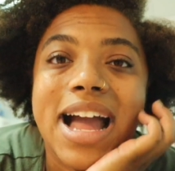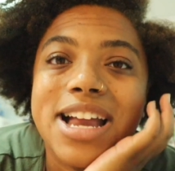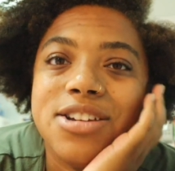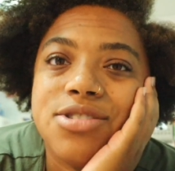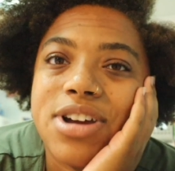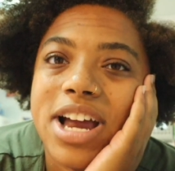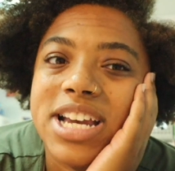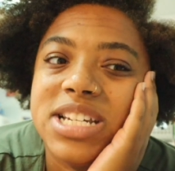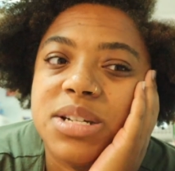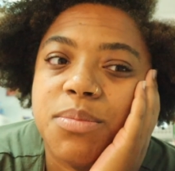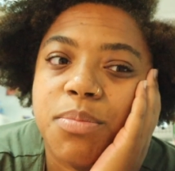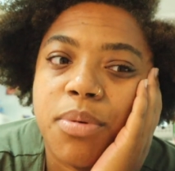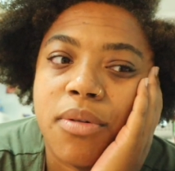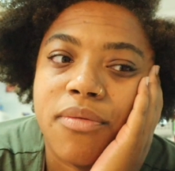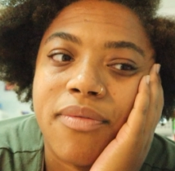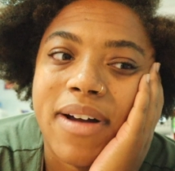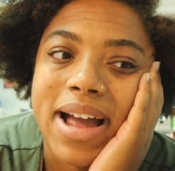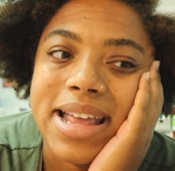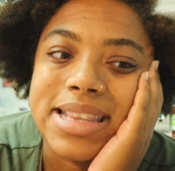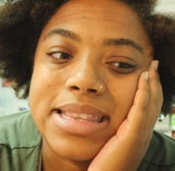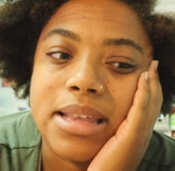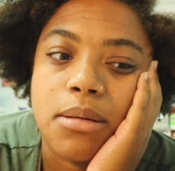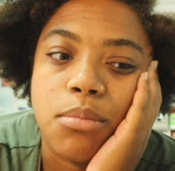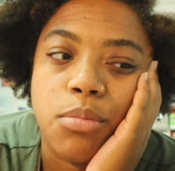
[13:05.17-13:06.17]
I tried to
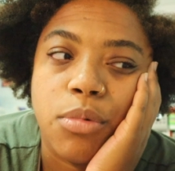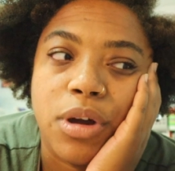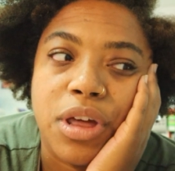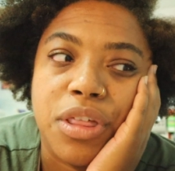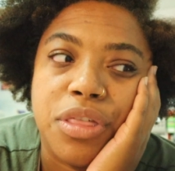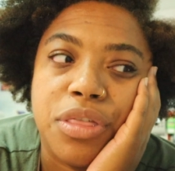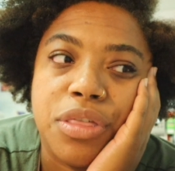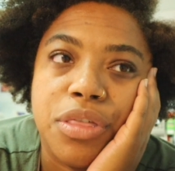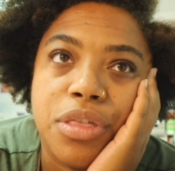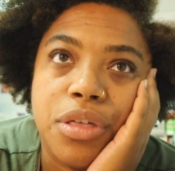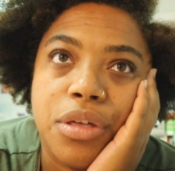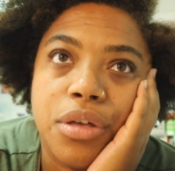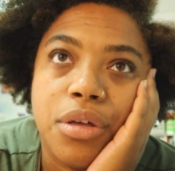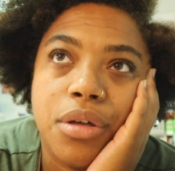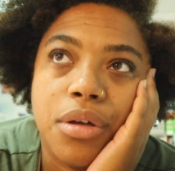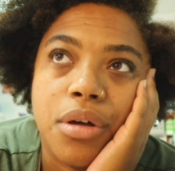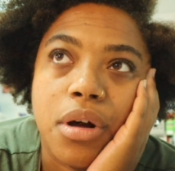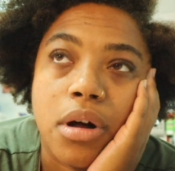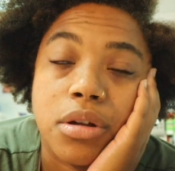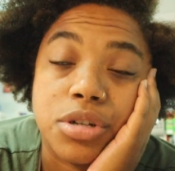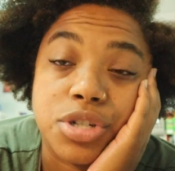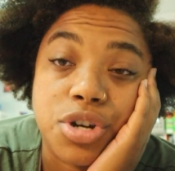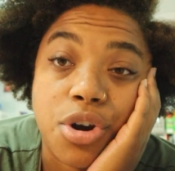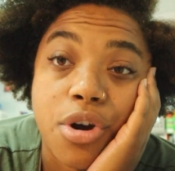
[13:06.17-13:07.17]
provide them with
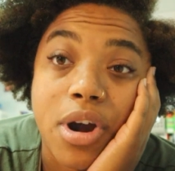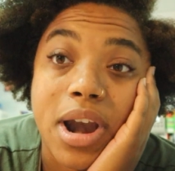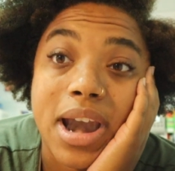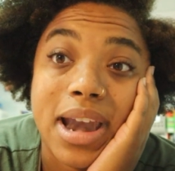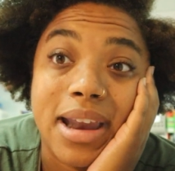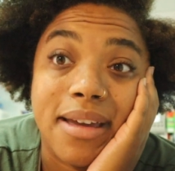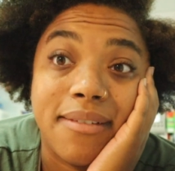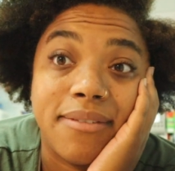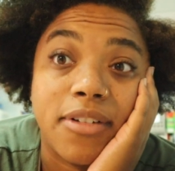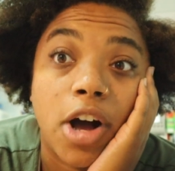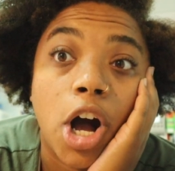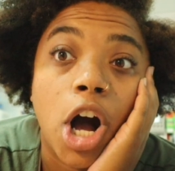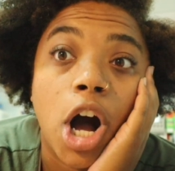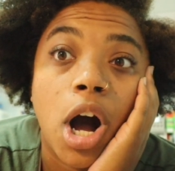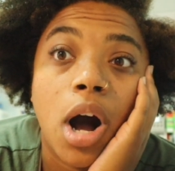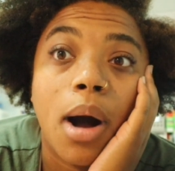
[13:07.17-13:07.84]
alternative